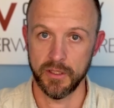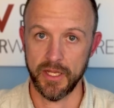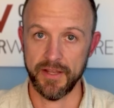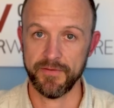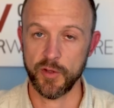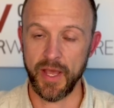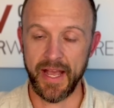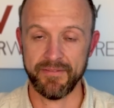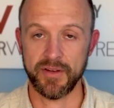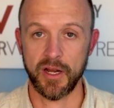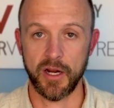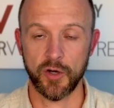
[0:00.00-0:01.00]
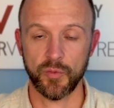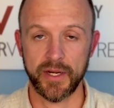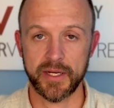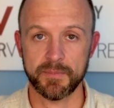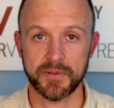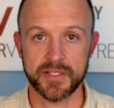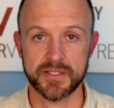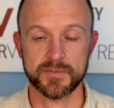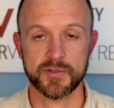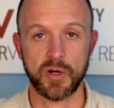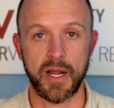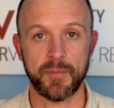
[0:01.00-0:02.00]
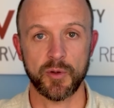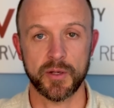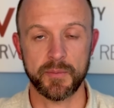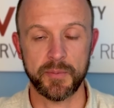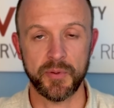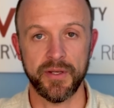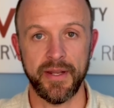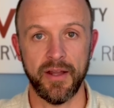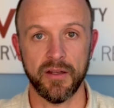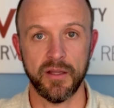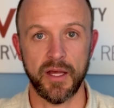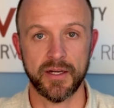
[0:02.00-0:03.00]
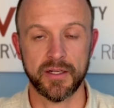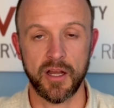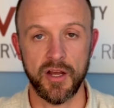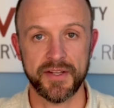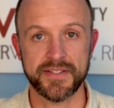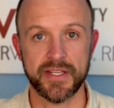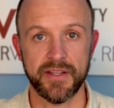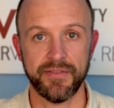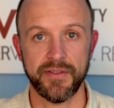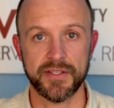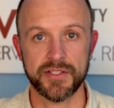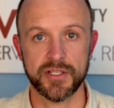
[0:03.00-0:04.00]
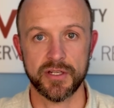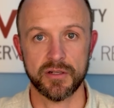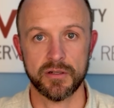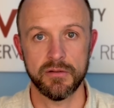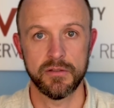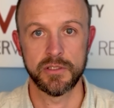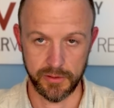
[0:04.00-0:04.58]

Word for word: If you have not already, please subscribe. We're gonna be putting out a lot of content this year.